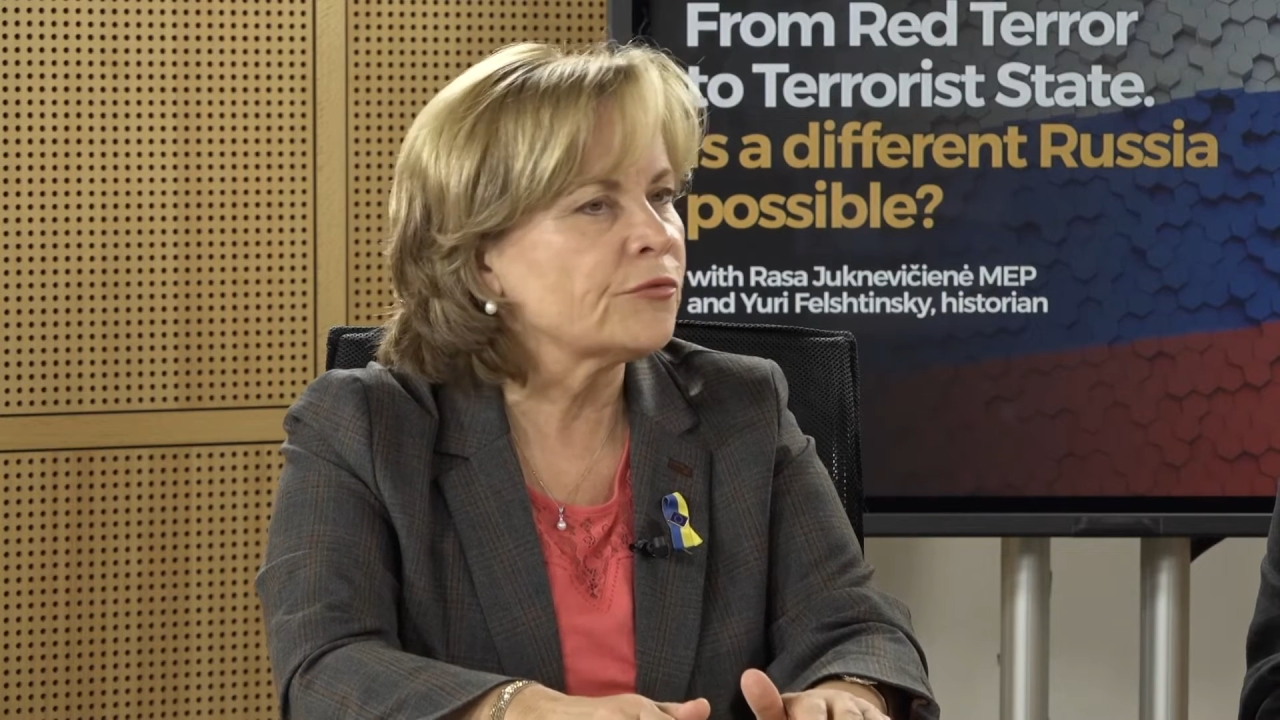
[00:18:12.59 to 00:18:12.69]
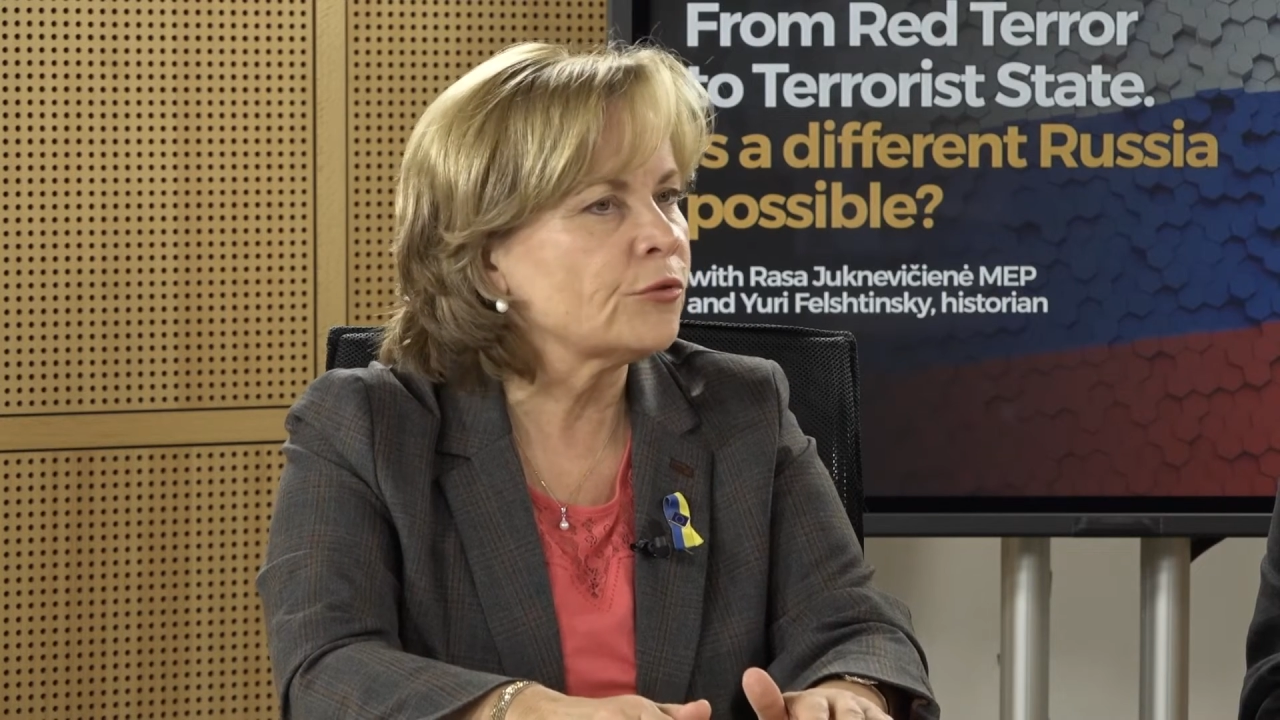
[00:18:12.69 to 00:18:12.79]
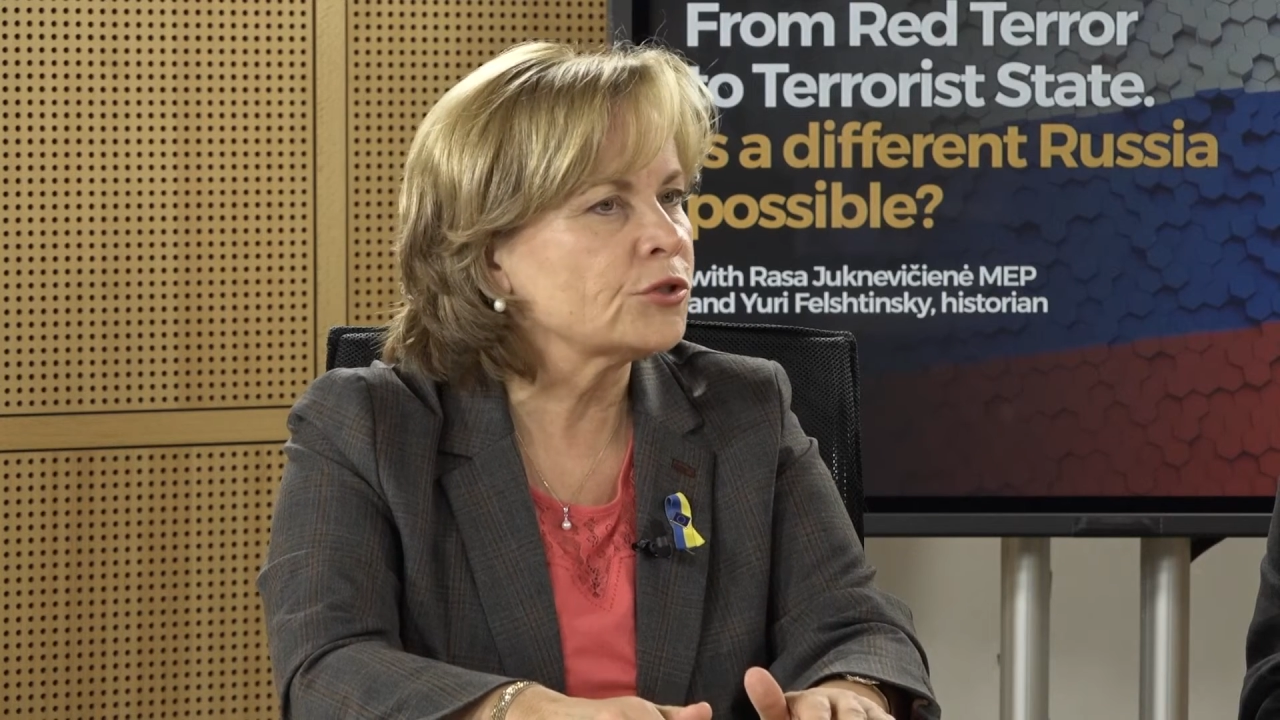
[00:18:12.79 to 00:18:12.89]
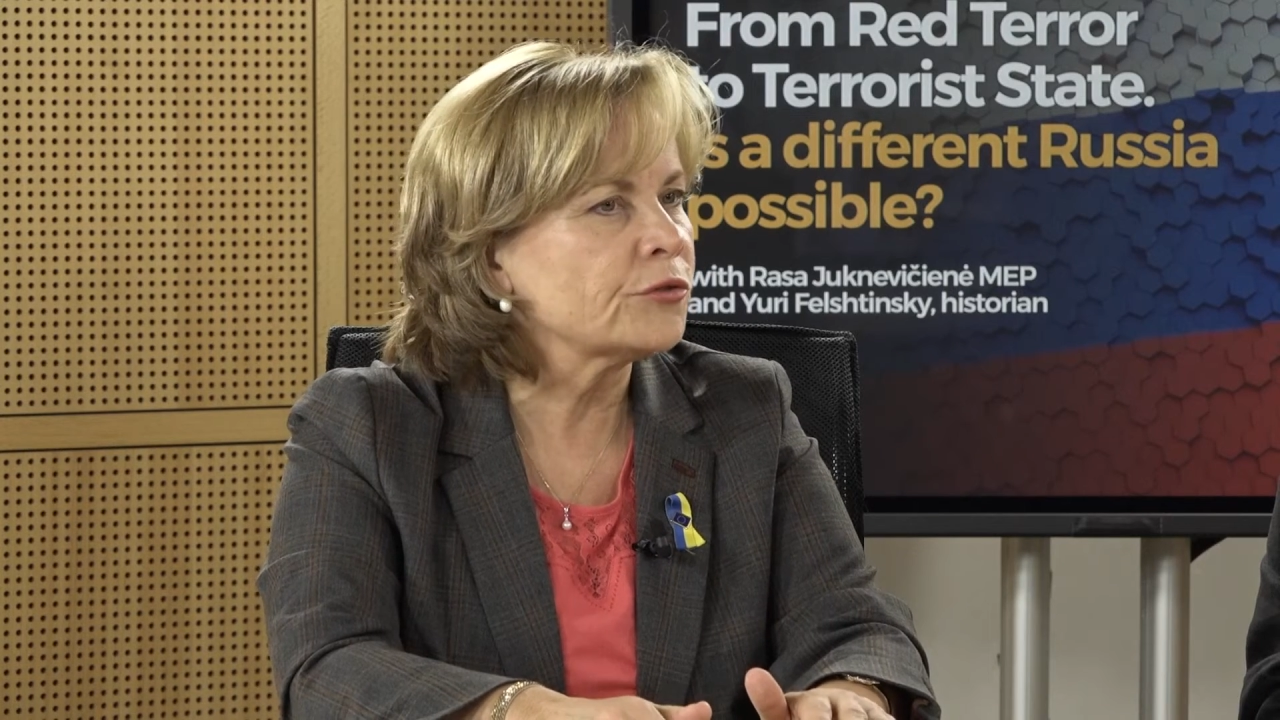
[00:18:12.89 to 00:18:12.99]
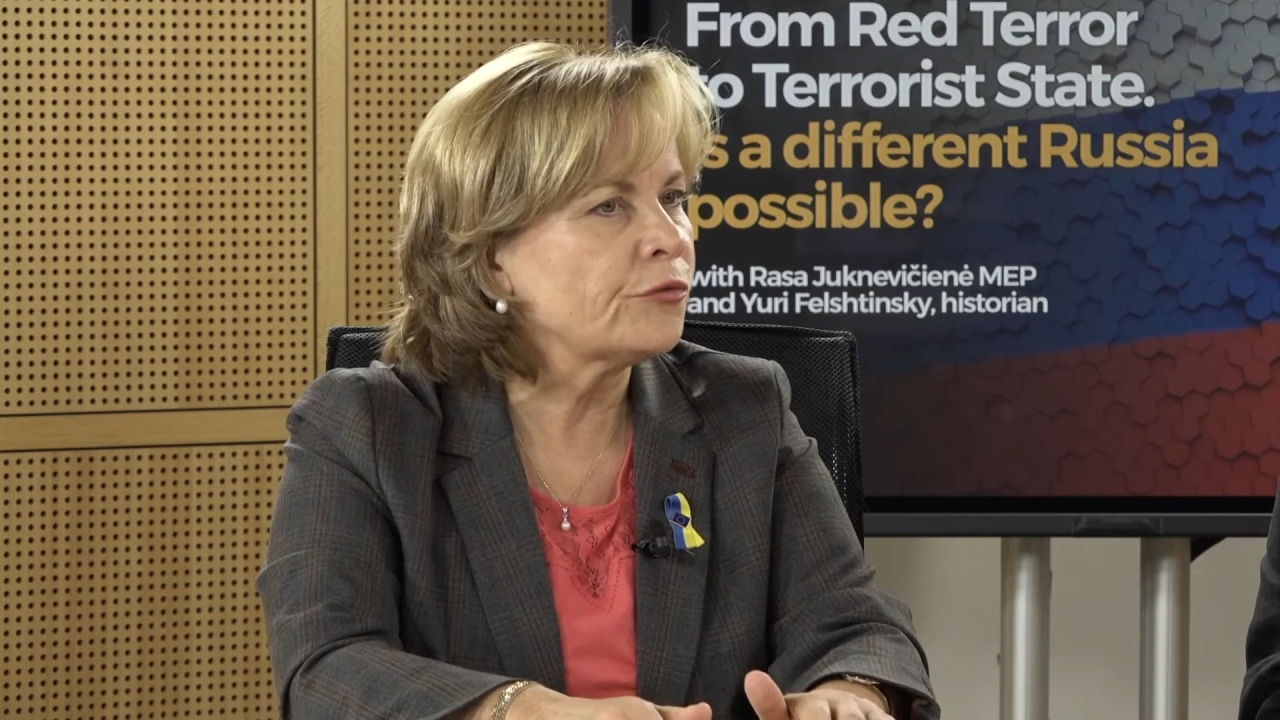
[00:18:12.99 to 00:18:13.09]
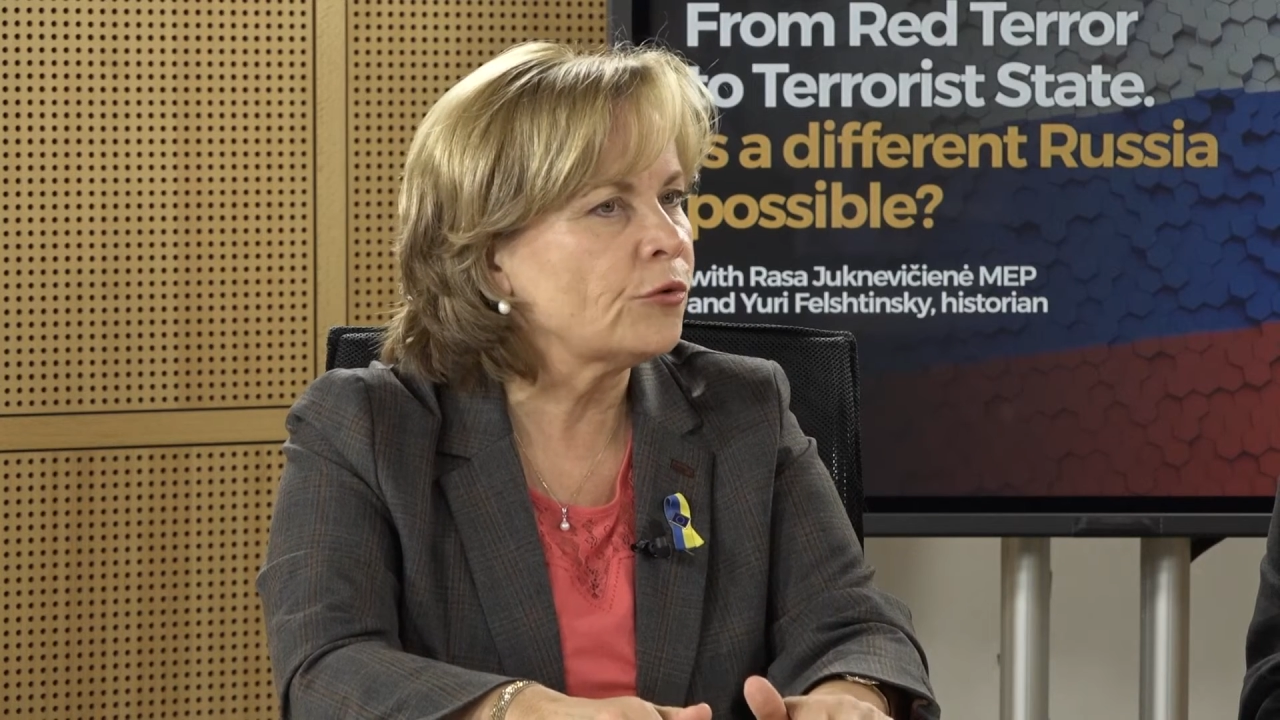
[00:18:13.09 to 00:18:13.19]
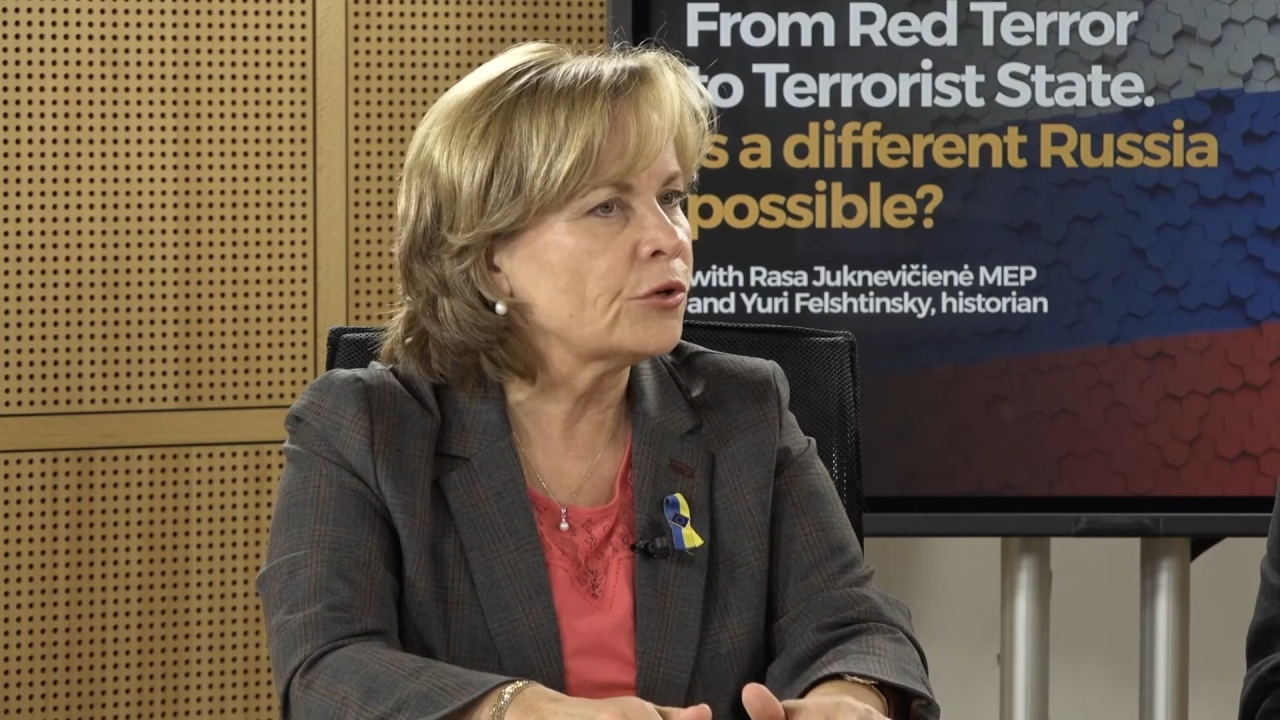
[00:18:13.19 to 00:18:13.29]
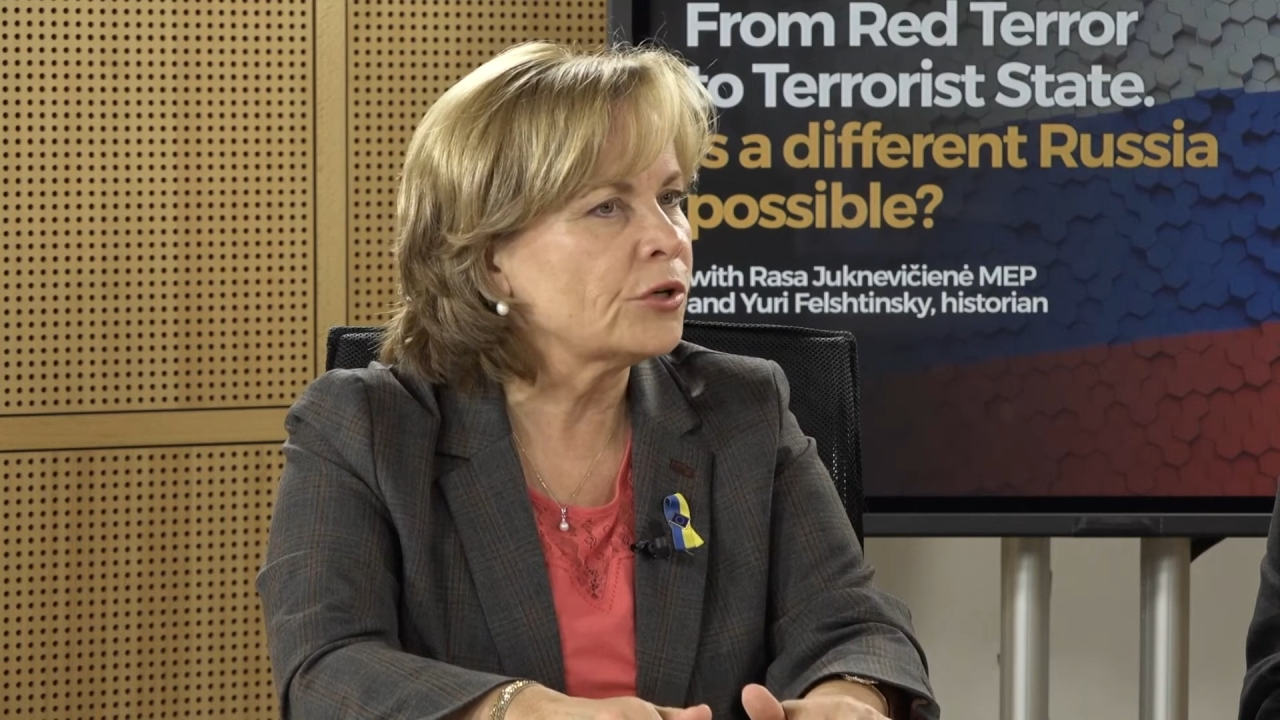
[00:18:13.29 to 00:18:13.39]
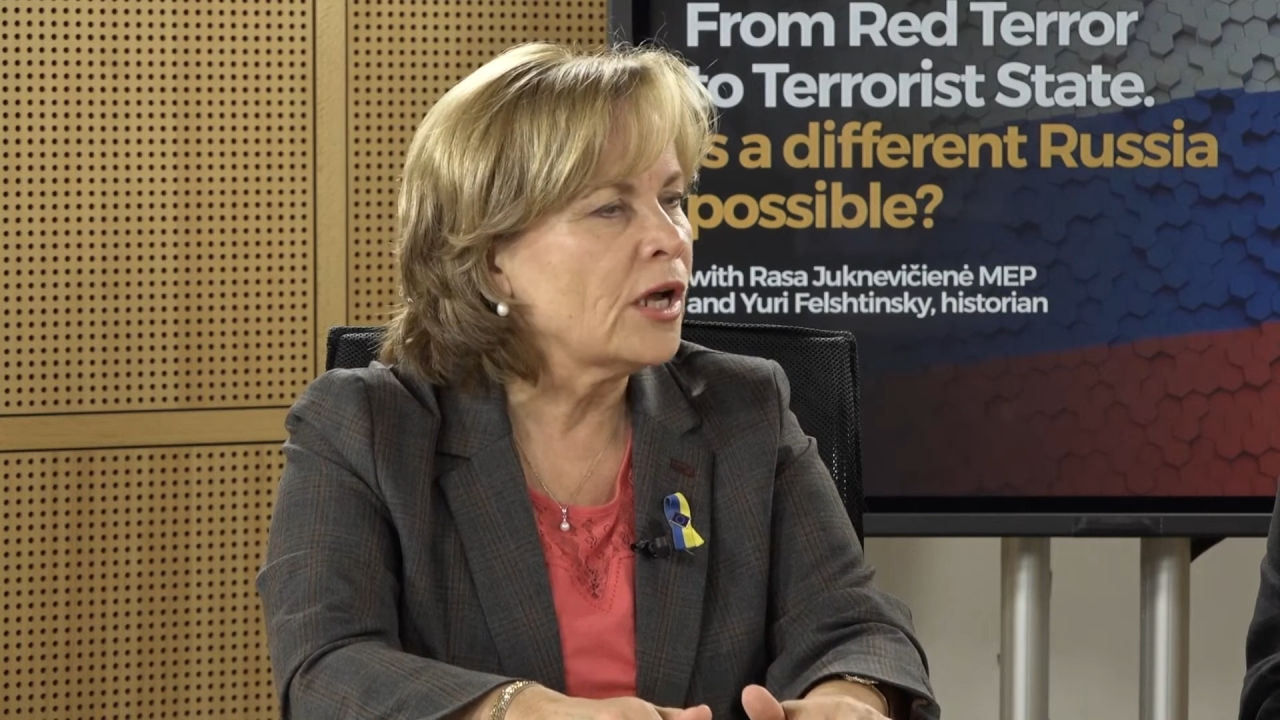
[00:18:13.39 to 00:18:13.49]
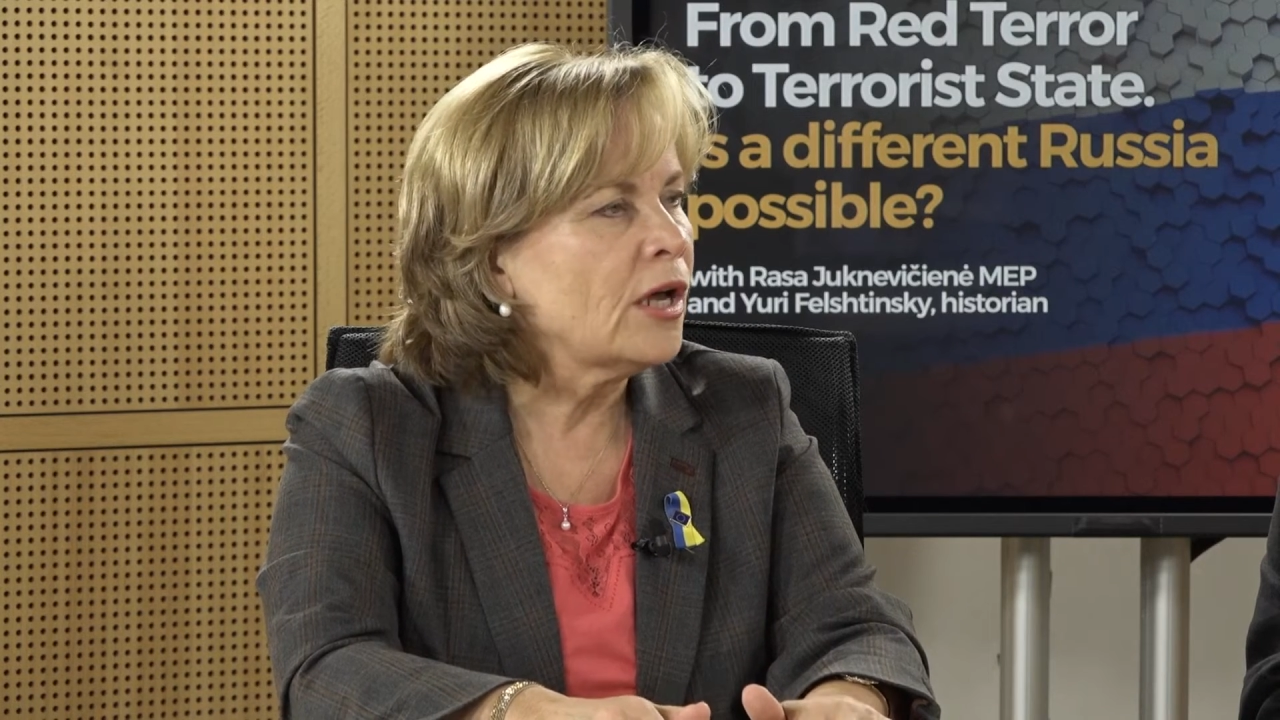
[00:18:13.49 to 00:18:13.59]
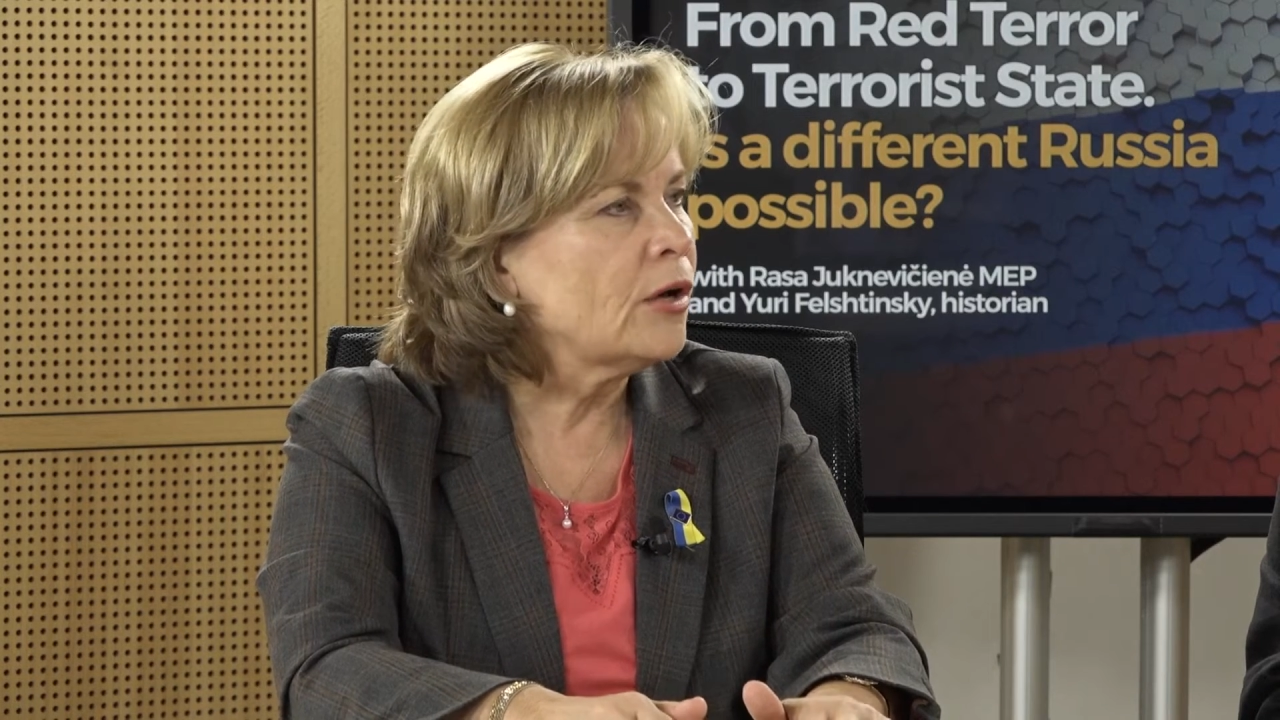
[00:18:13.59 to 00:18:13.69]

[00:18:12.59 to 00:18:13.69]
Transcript: 44,